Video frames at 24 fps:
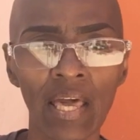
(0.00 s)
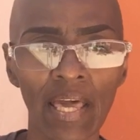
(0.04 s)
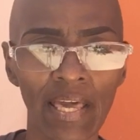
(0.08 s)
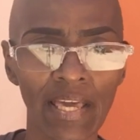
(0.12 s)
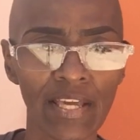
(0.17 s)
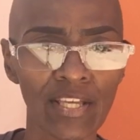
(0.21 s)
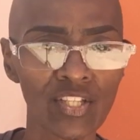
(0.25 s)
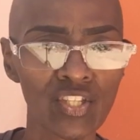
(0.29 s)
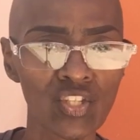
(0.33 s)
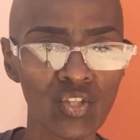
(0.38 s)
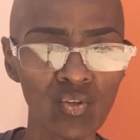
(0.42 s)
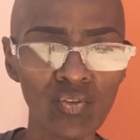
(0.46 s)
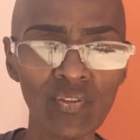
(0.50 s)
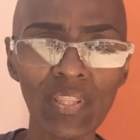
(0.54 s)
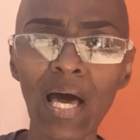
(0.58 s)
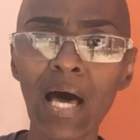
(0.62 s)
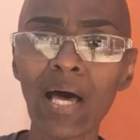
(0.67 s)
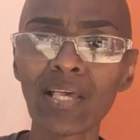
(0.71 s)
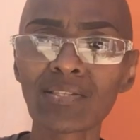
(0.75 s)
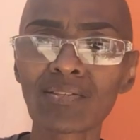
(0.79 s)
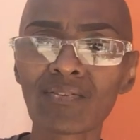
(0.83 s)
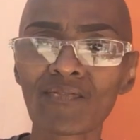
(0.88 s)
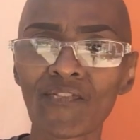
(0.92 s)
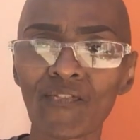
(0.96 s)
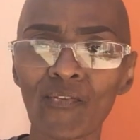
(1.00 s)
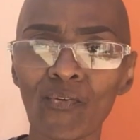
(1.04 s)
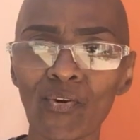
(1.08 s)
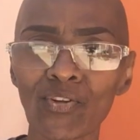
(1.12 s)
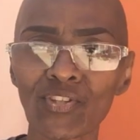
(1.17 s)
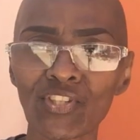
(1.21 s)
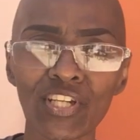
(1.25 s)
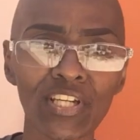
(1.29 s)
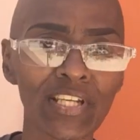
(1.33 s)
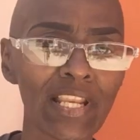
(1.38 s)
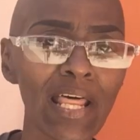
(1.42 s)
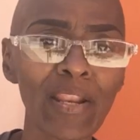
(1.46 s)
In
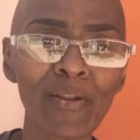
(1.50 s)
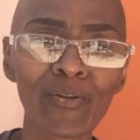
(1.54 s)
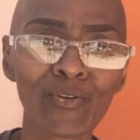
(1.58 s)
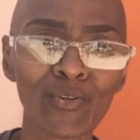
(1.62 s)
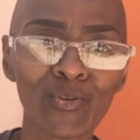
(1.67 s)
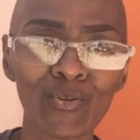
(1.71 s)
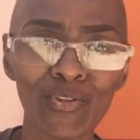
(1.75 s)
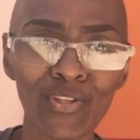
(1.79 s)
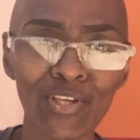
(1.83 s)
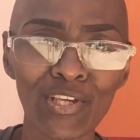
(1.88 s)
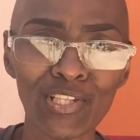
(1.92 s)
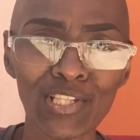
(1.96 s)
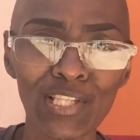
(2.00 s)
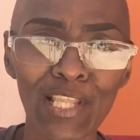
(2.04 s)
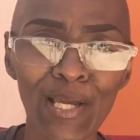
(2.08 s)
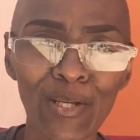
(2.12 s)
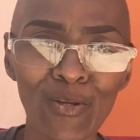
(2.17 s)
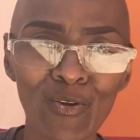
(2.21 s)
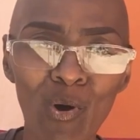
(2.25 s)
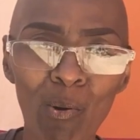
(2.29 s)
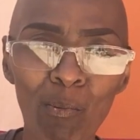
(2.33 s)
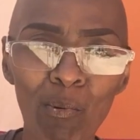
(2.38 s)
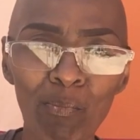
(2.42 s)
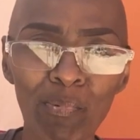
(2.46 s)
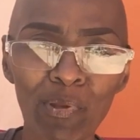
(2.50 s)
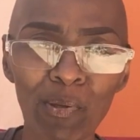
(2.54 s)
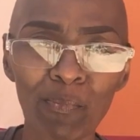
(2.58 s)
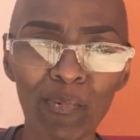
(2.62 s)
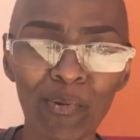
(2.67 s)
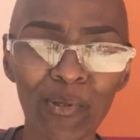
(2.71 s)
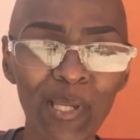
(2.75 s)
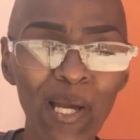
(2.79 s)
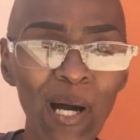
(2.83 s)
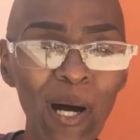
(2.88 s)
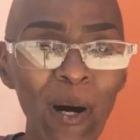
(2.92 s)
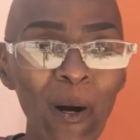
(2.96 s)
2014, I don't do things like normal
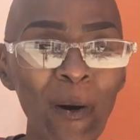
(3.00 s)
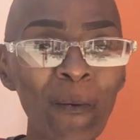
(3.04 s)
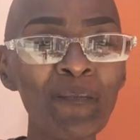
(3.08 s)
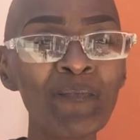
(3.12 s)
people, y'all.